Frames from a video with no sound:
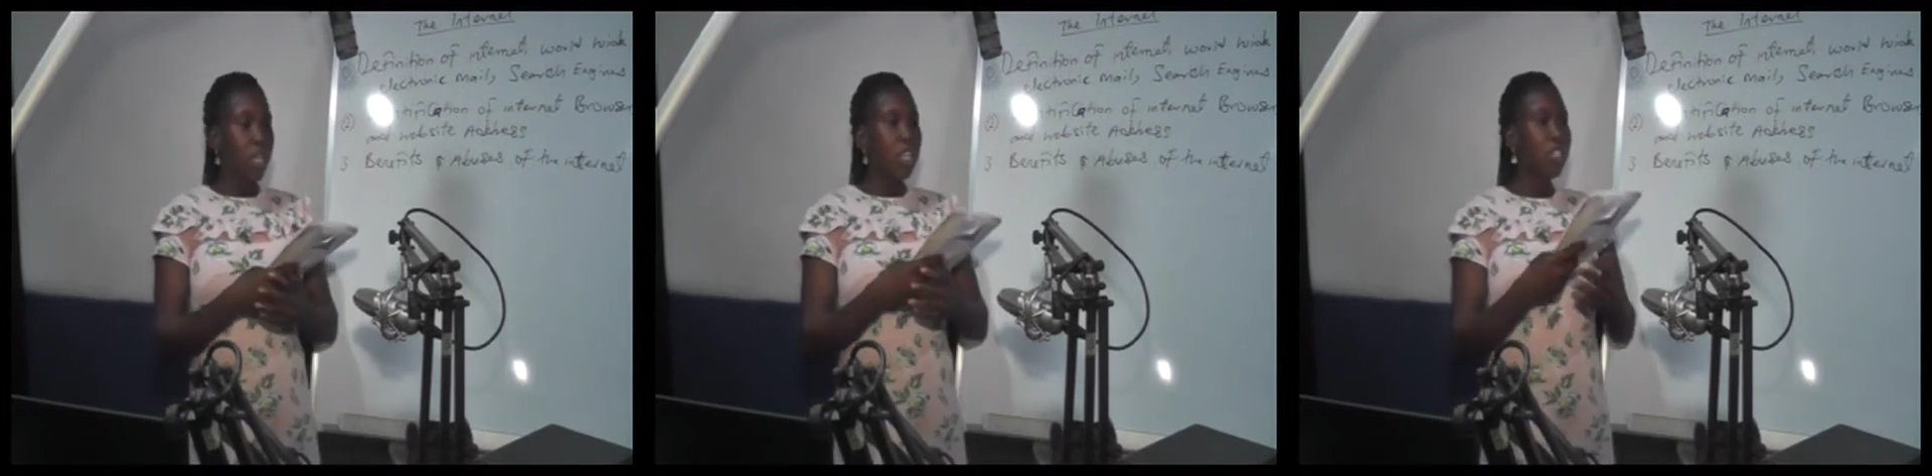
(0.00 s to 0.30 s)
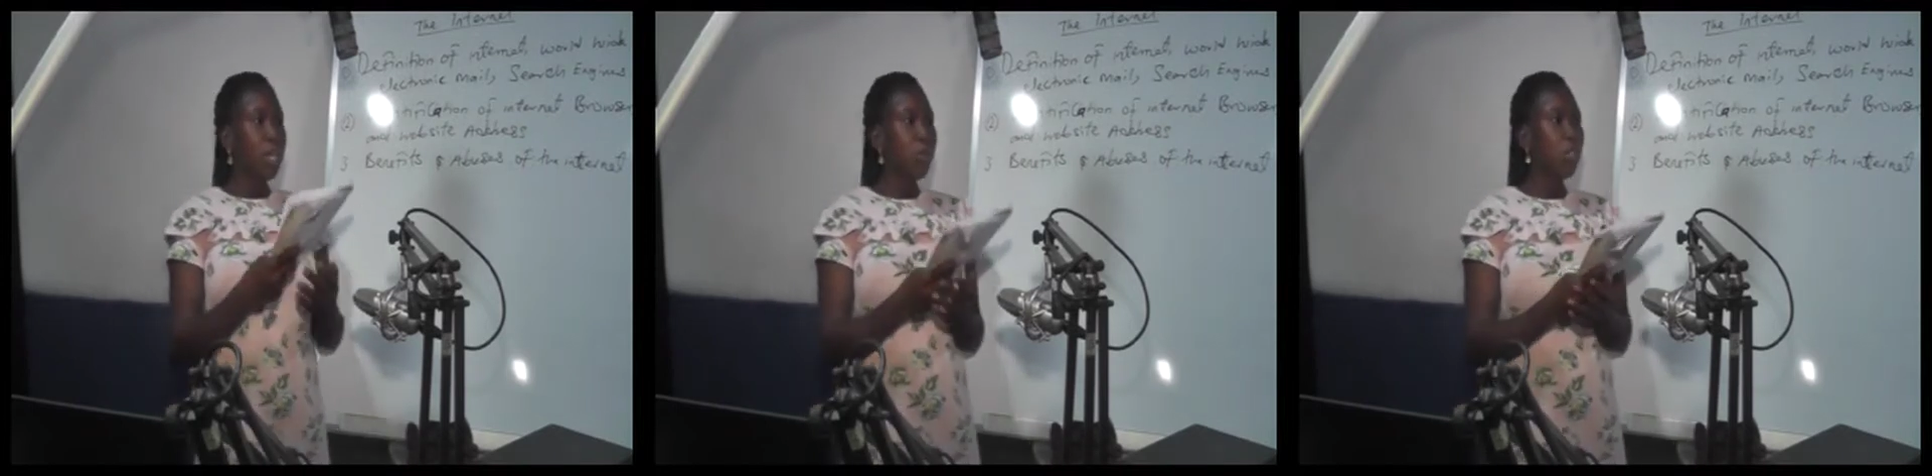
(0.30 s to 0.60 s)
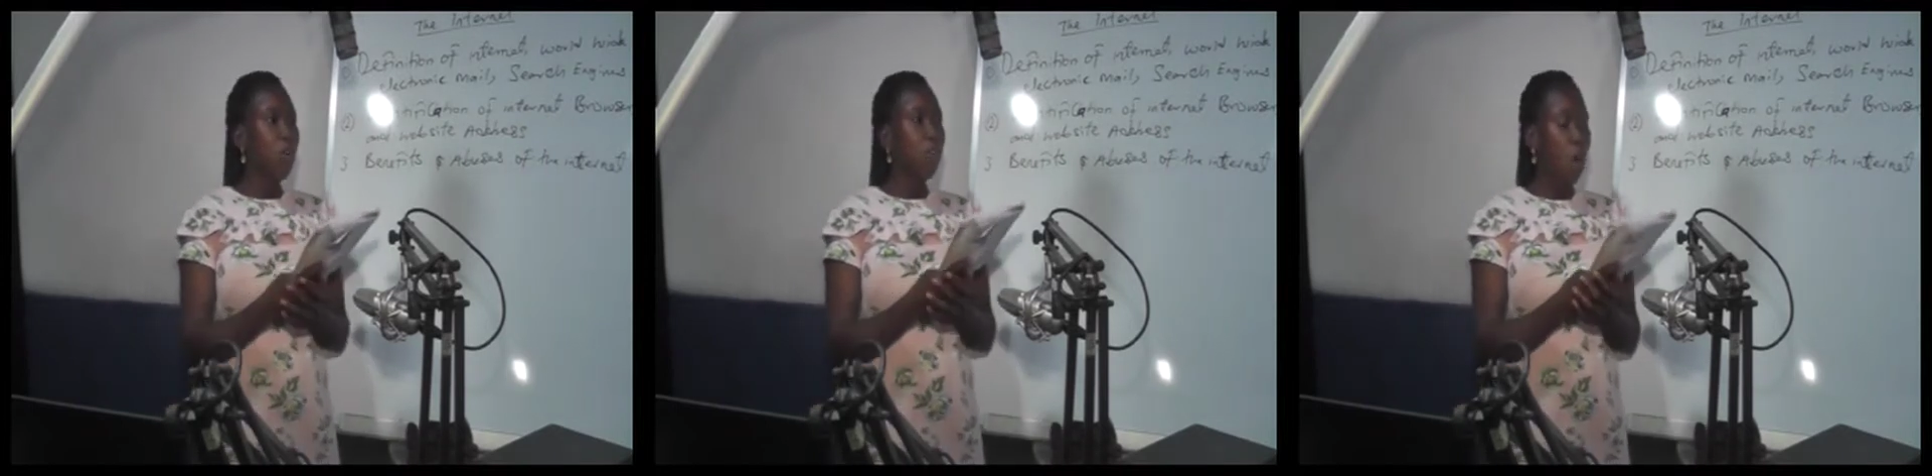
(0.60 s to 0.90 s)

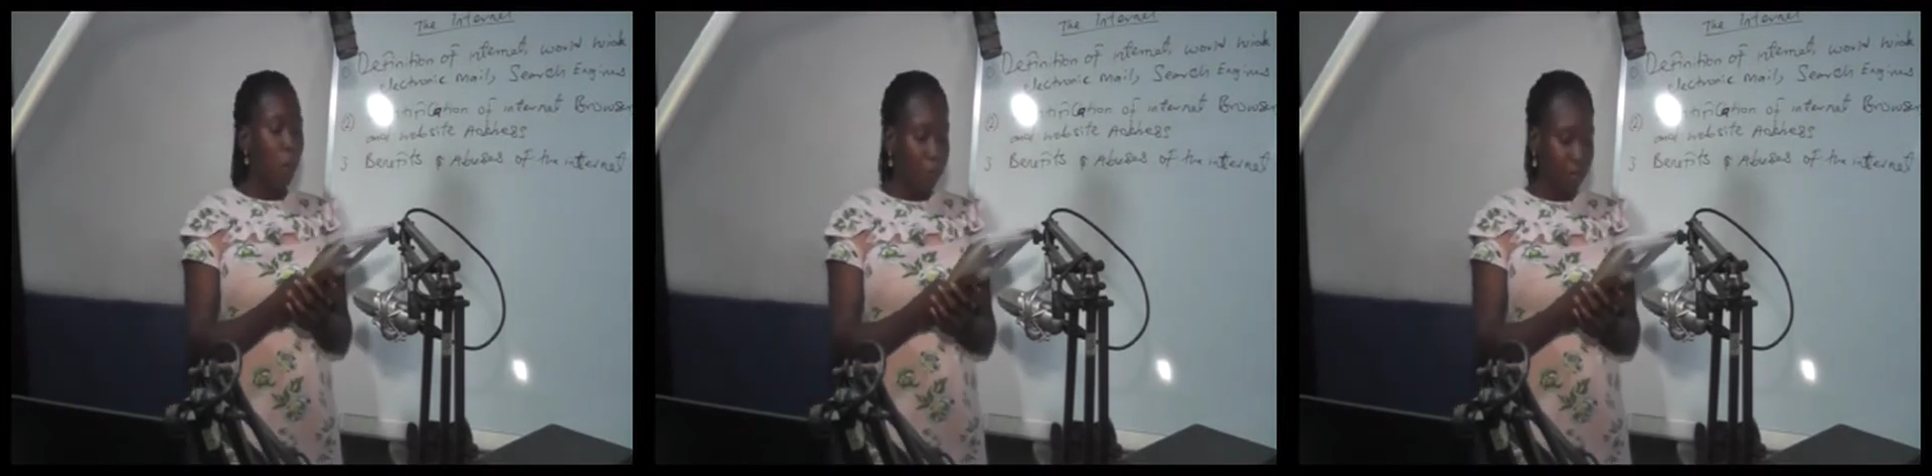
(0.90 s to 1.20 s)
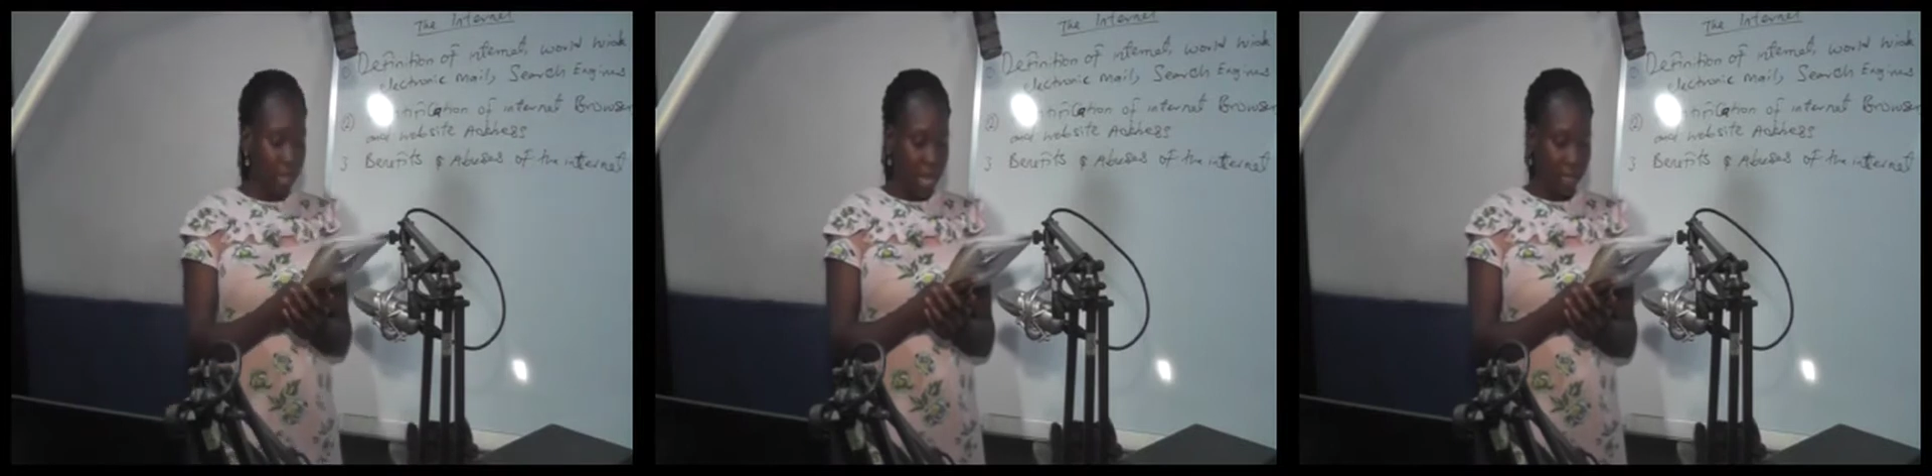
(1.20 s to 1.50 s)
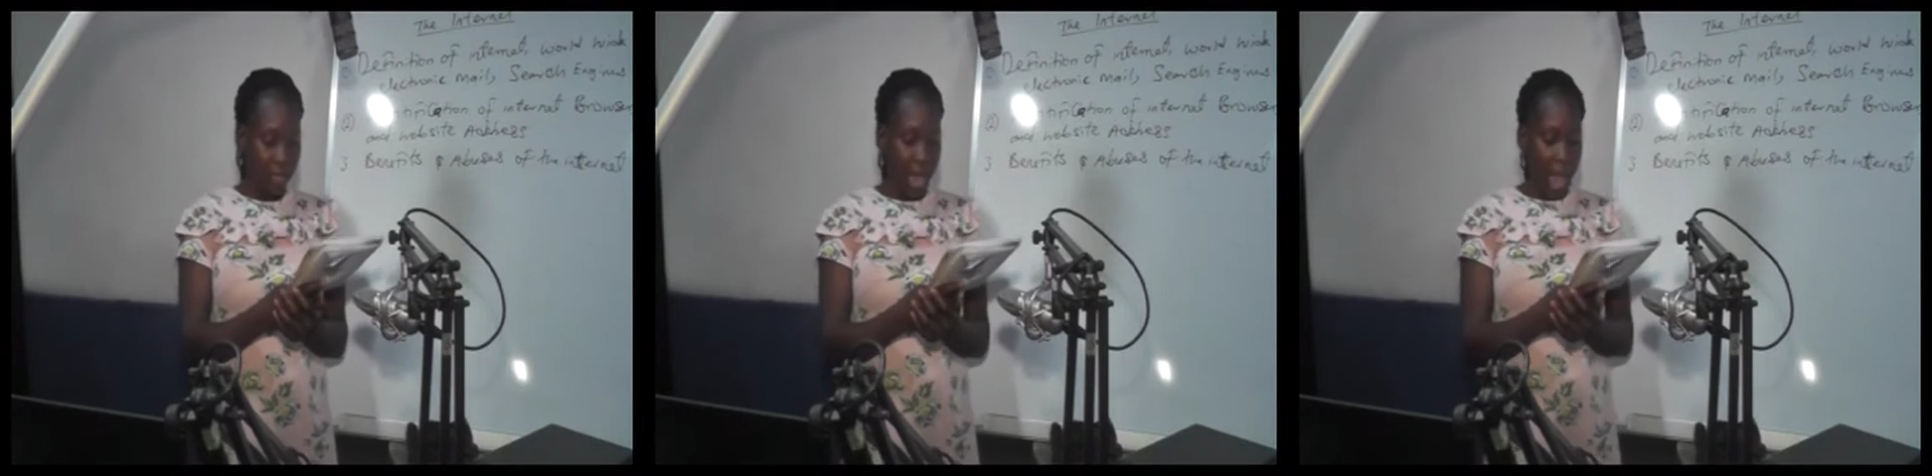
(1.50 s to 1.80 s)
series of
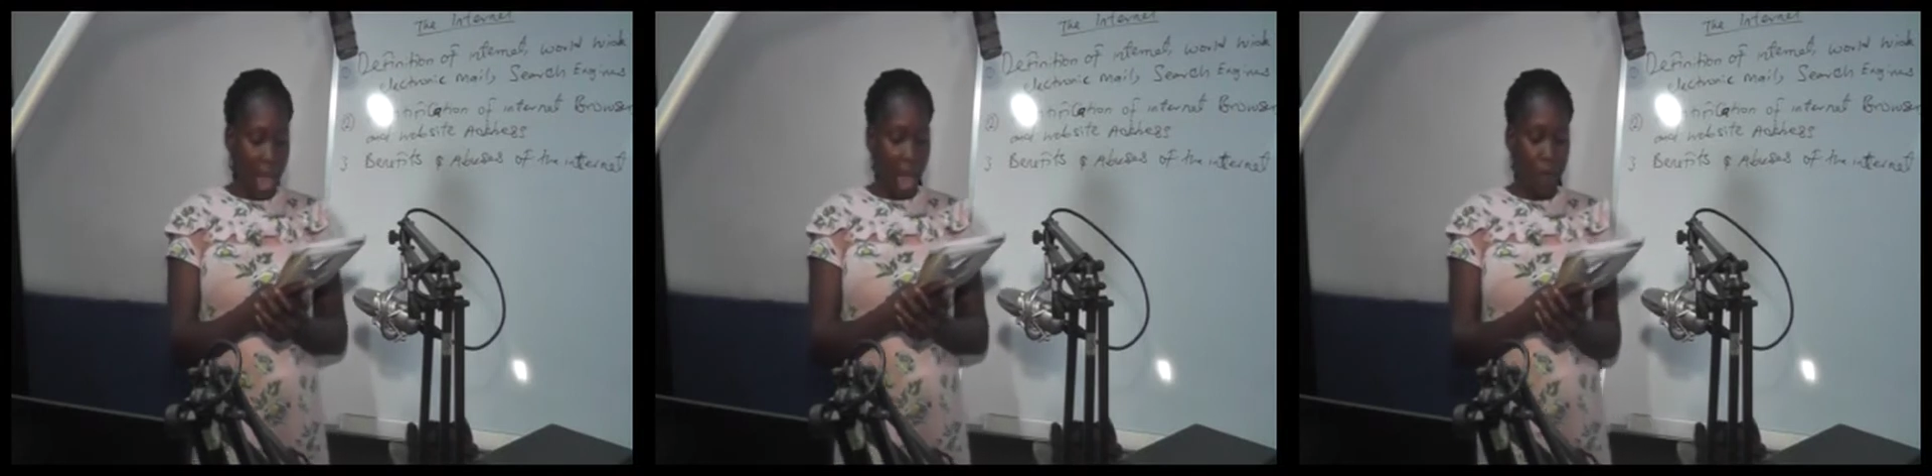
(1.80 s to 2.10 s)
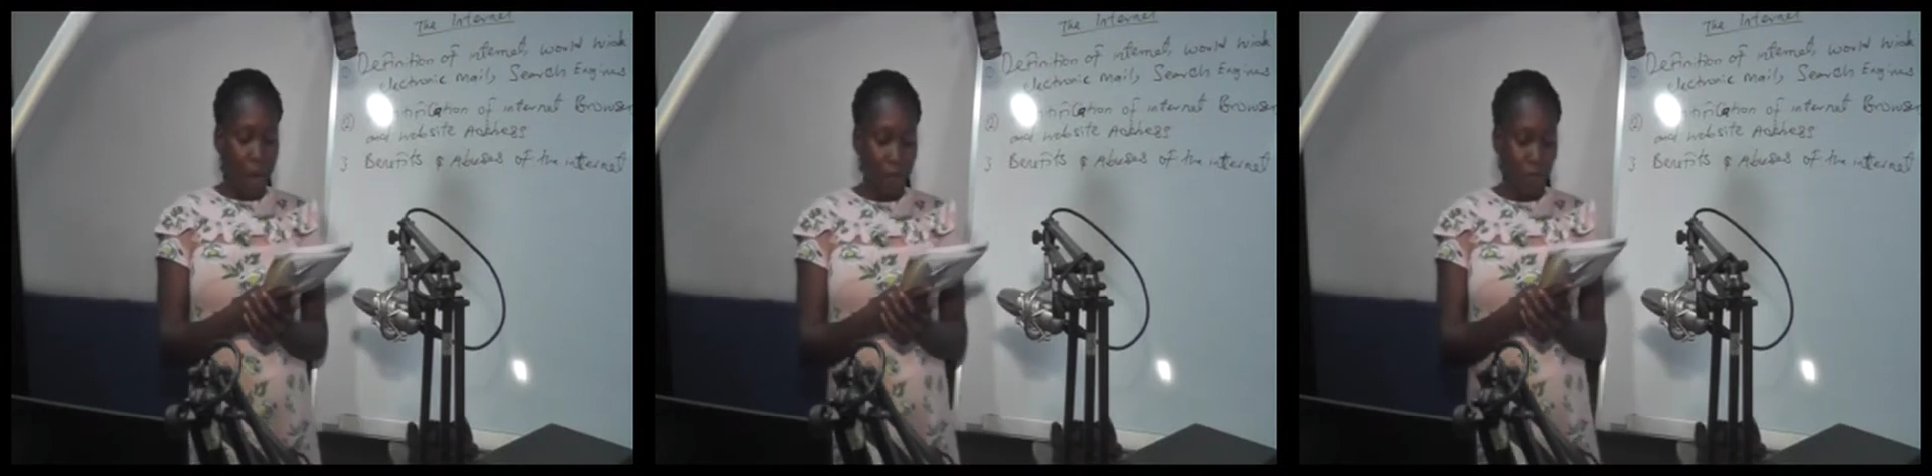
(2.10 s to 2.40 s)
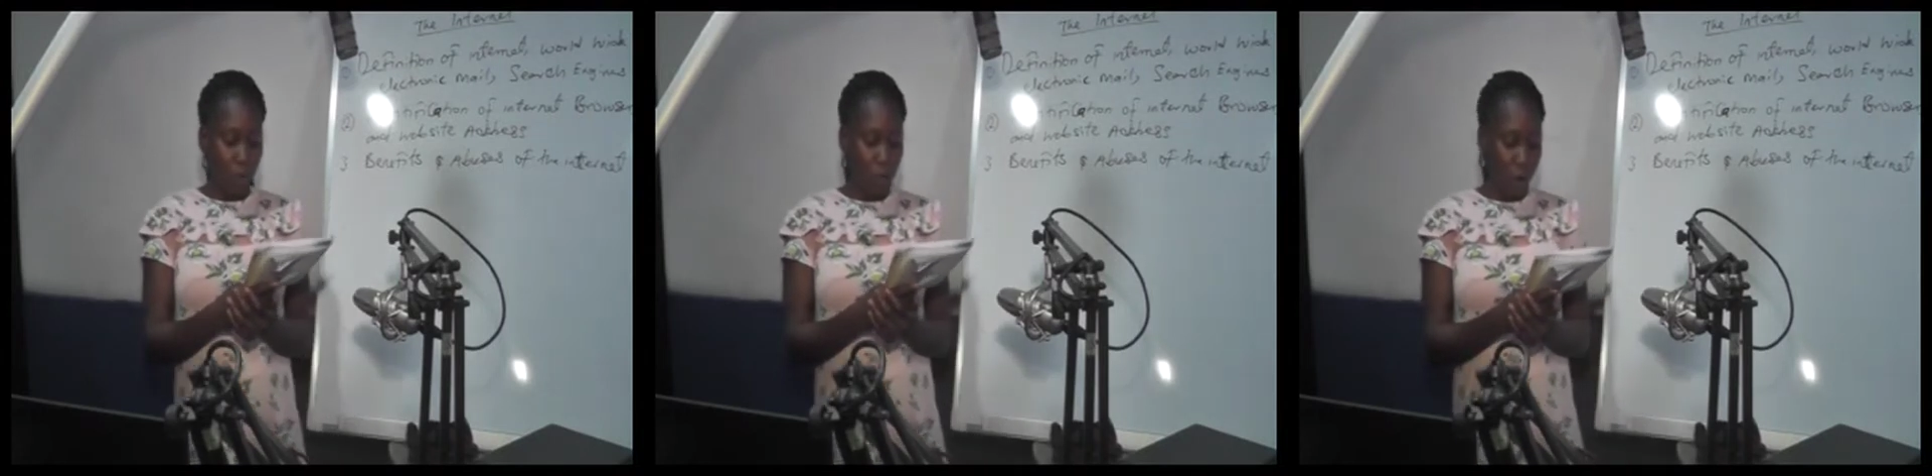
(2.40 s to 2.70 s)
computers around
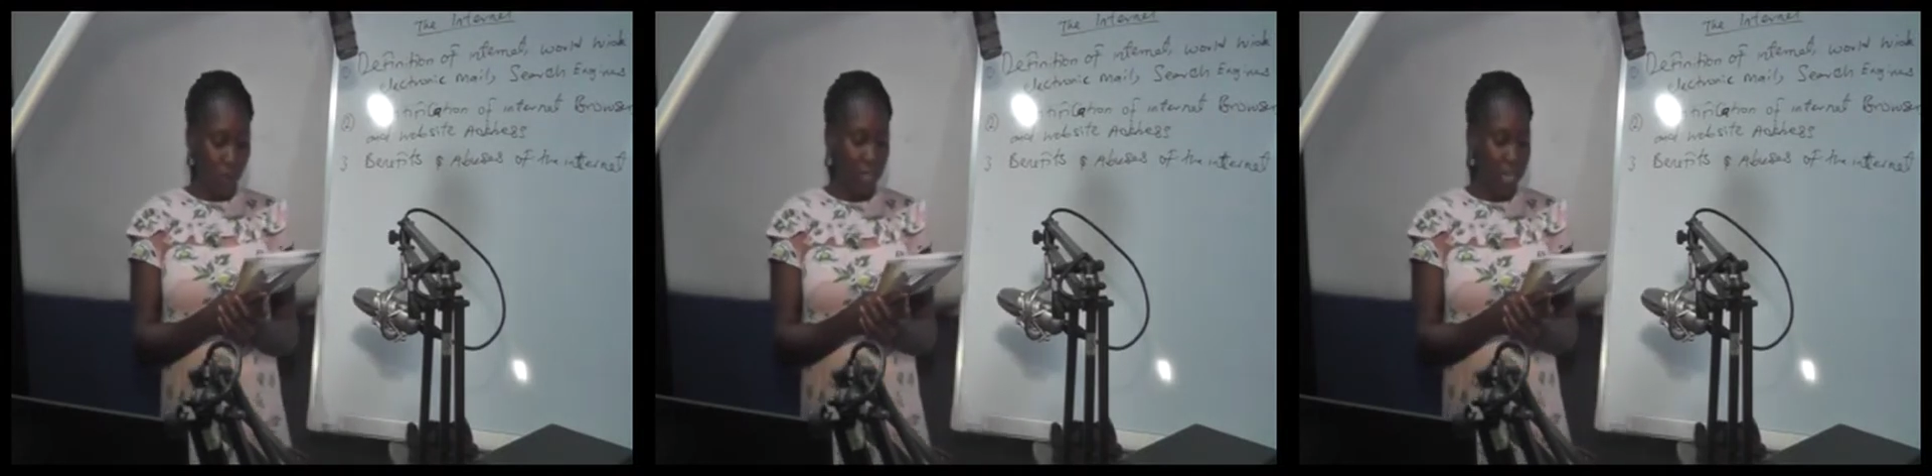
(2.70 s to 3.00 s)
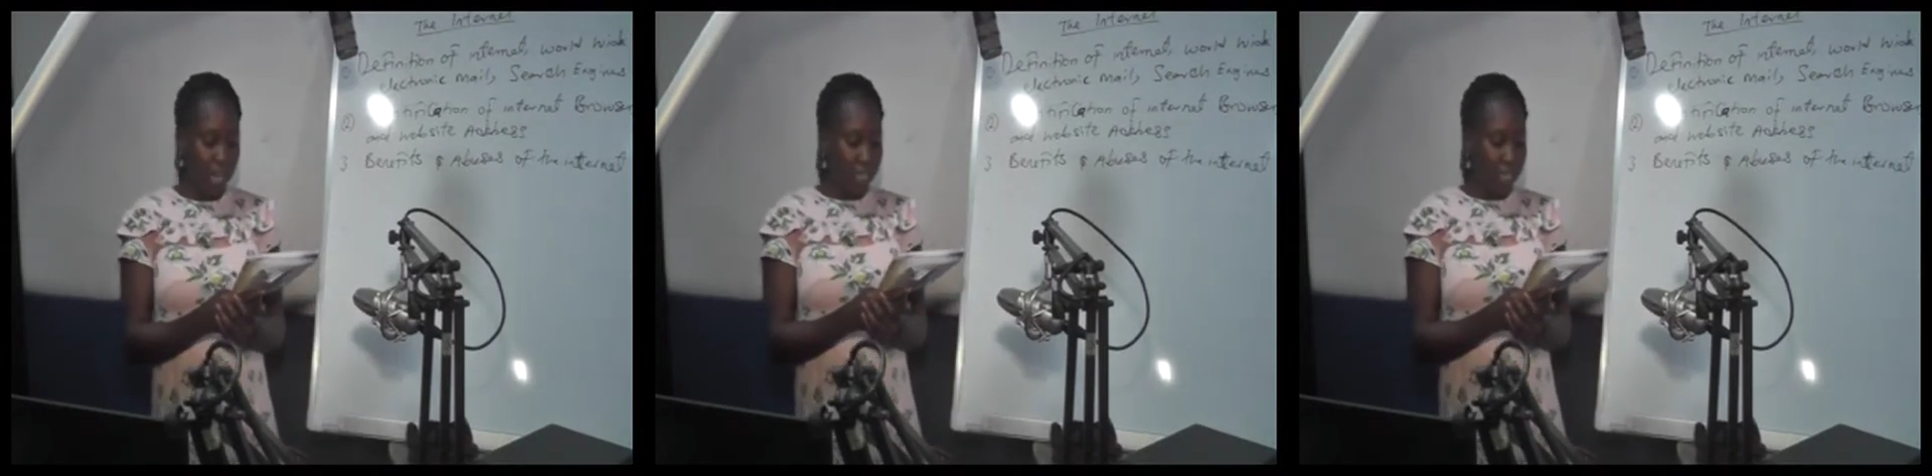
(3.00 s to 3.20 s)
the world.